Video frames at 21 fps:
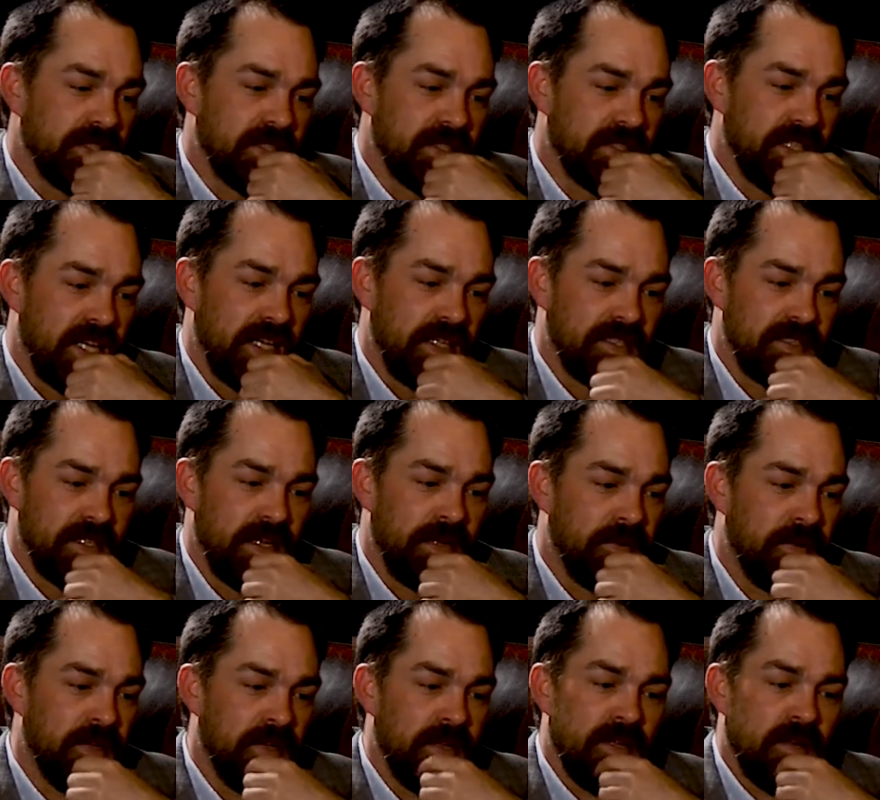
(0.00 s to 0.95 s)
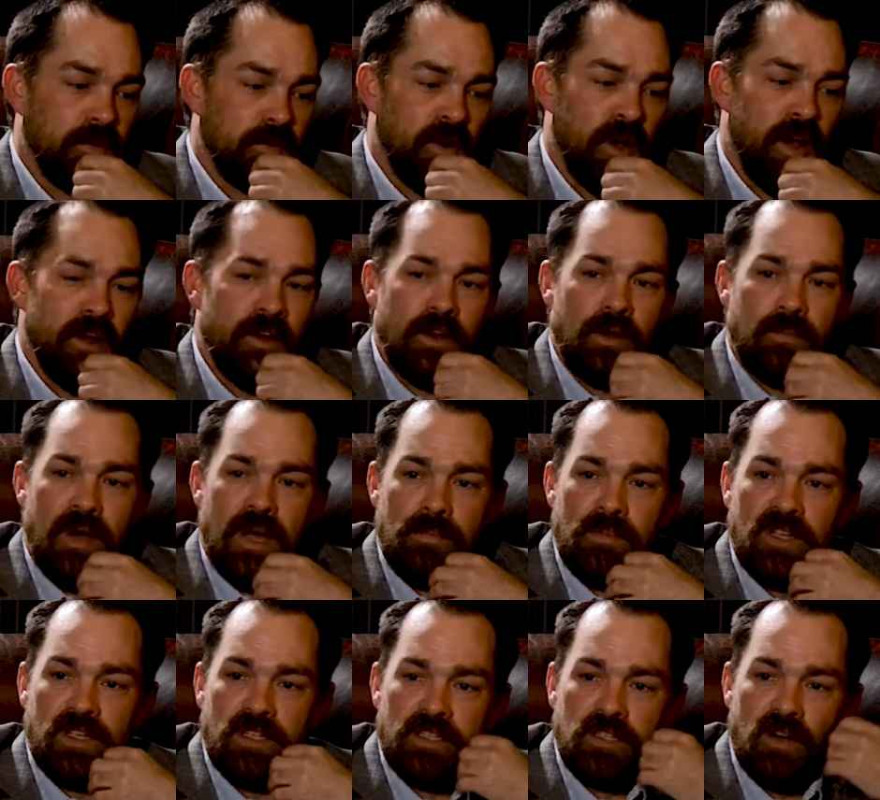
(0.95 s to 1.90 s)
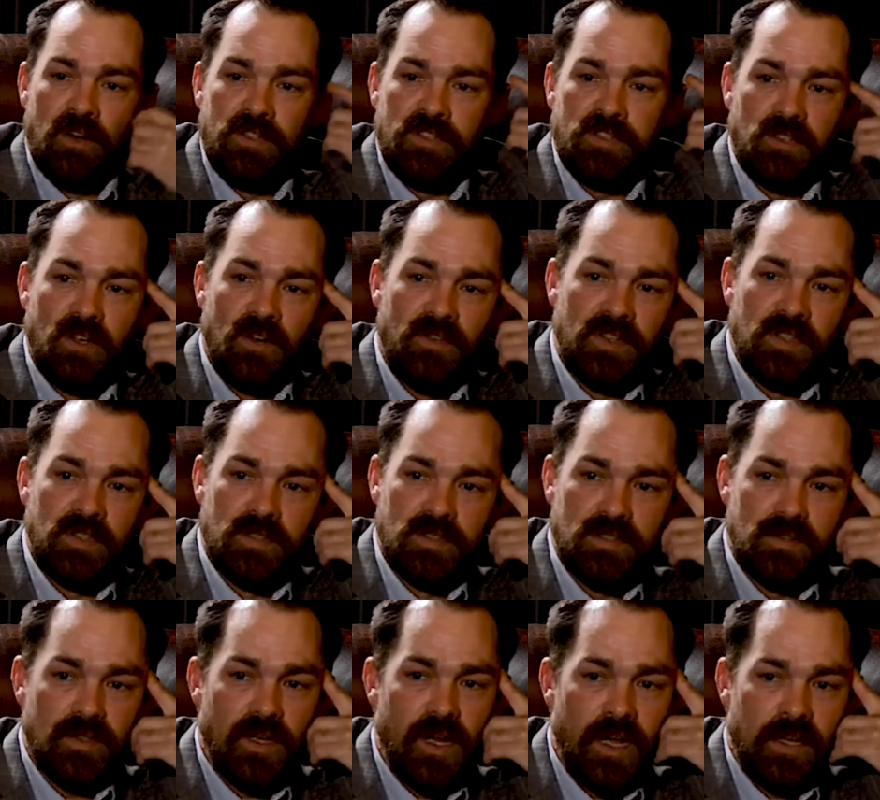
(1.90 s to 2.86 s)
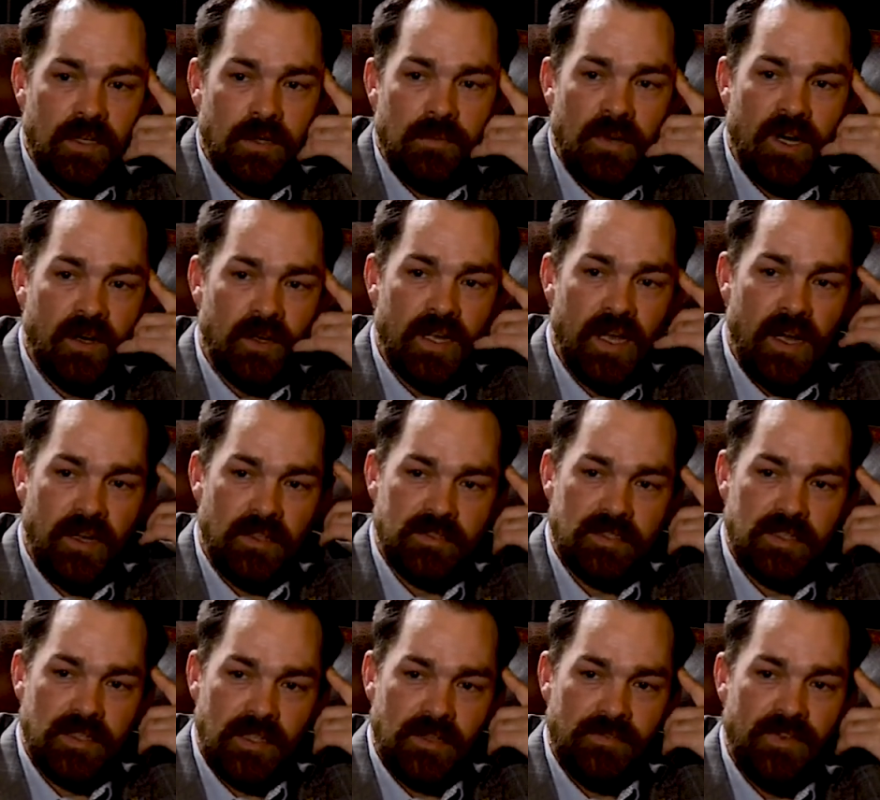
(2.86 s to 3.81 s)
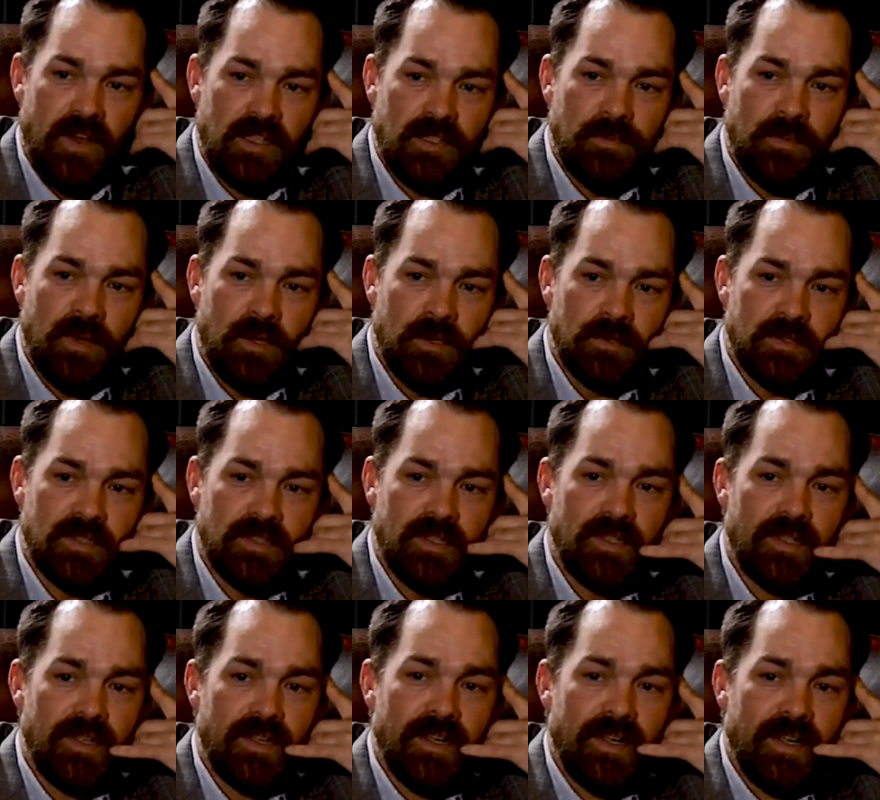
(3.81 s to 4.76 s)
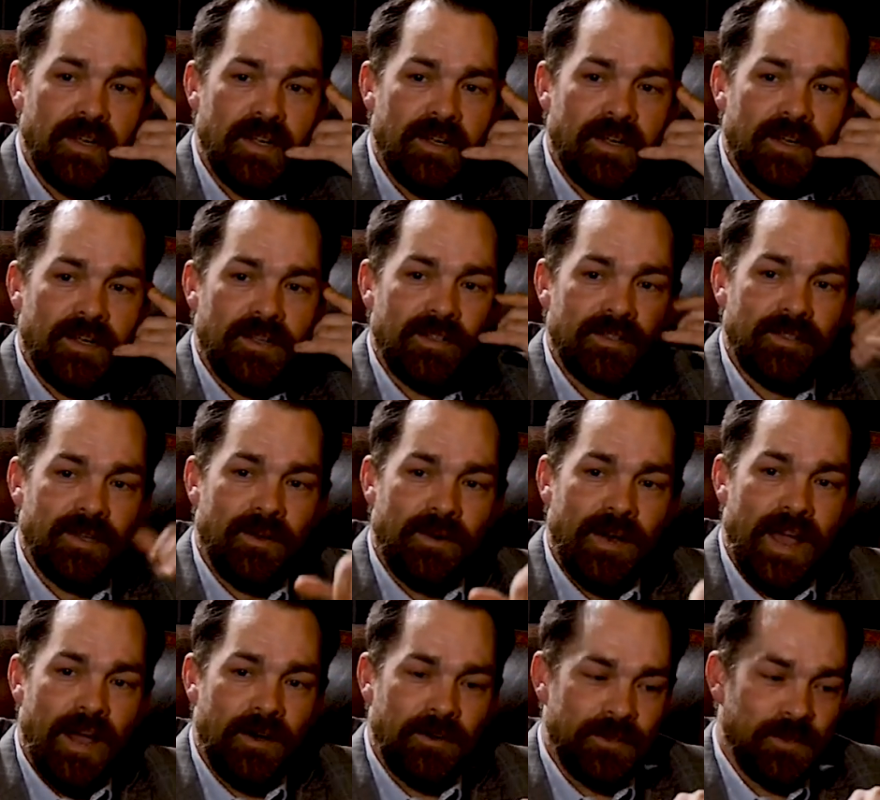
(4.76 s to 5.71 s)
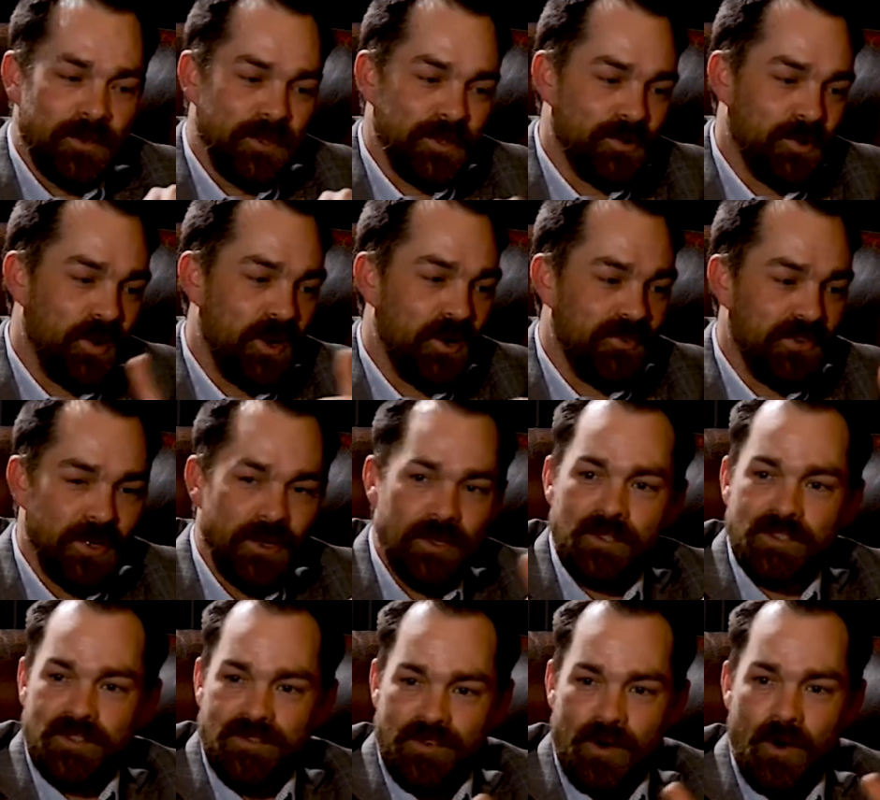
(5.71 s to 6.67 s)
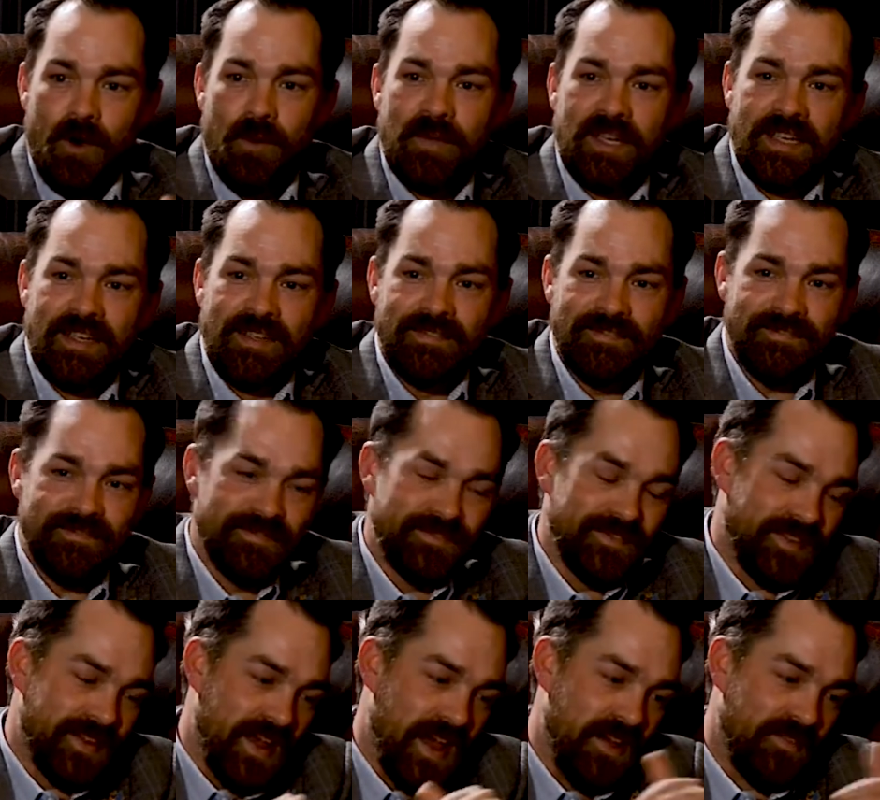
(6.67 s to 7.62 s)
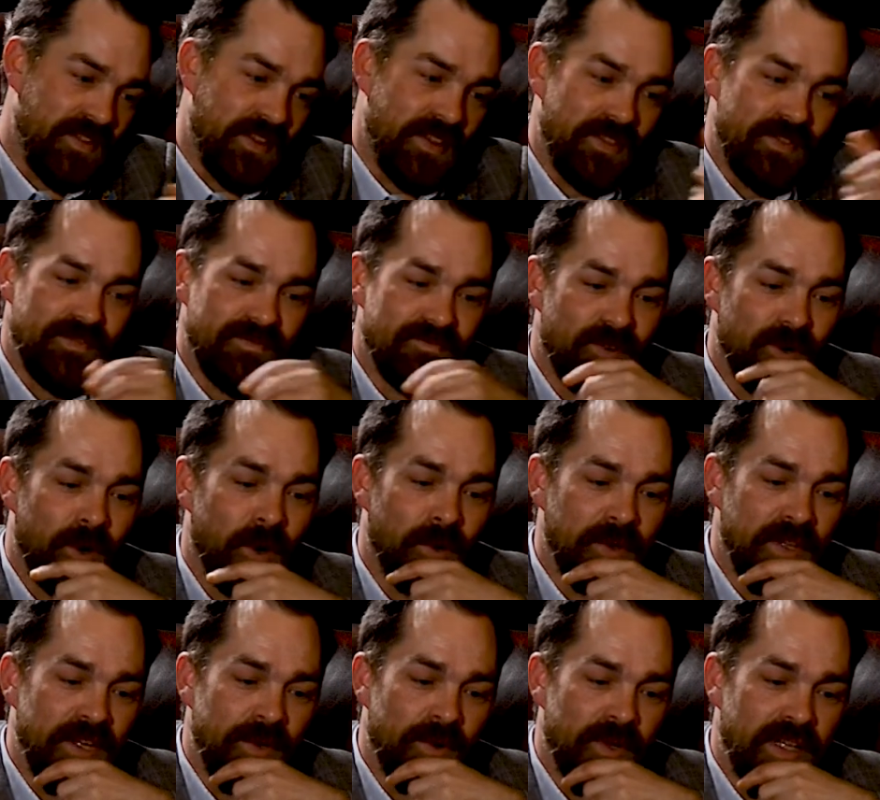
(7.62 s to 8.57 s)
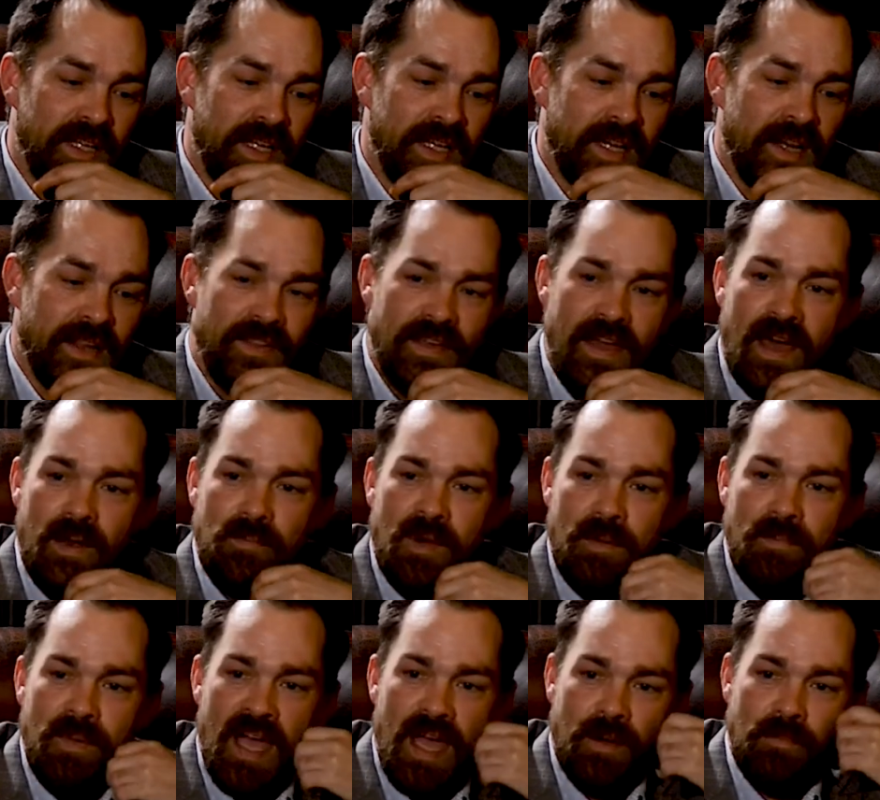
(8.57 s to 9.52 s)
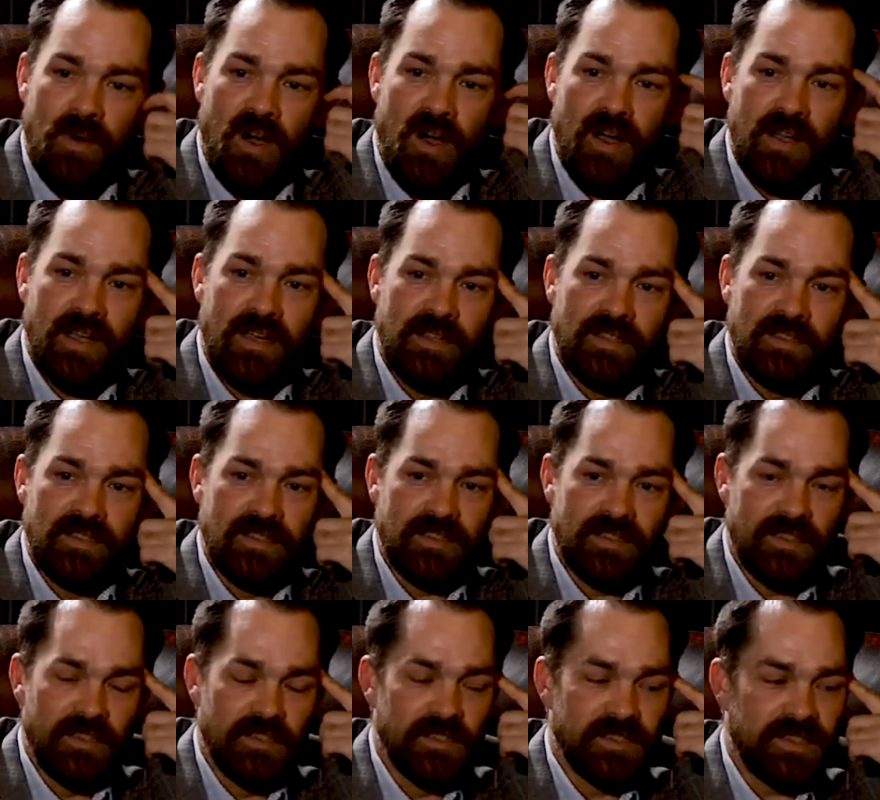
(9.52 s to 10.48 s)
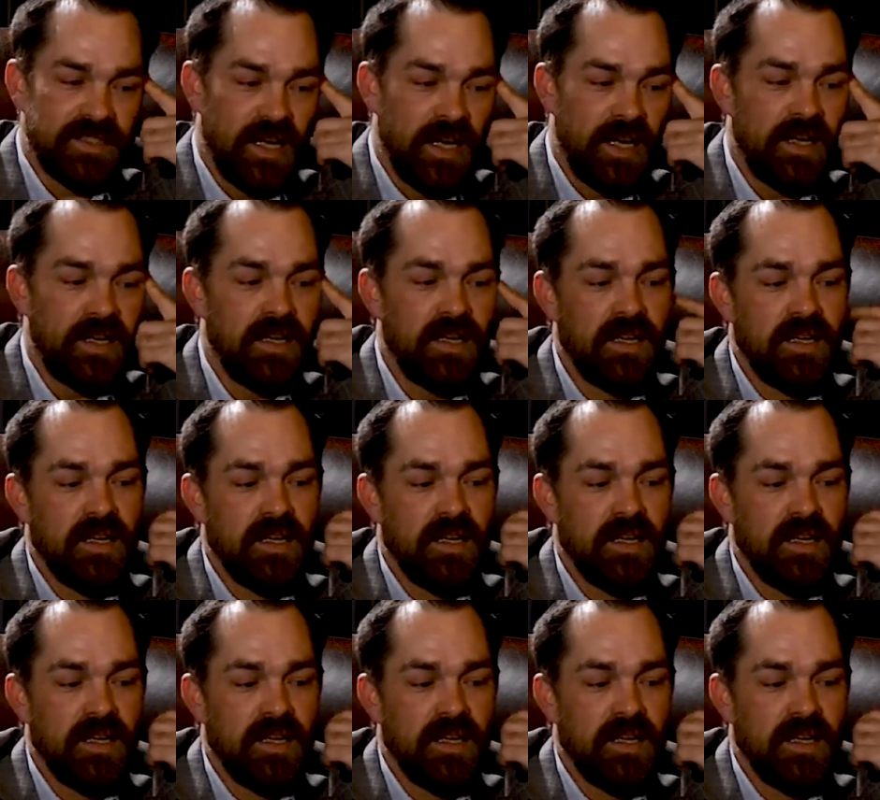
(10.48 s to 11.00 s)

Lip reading: because like I said, prior to my military service, I could milk cows and dig fence posts. So now doing 12 years of Army, having only really kind of that in my back pocket as a skill set,